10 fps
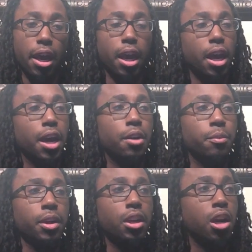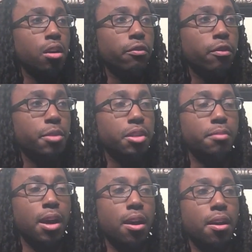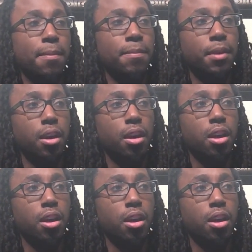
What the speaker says: And we learned from his mom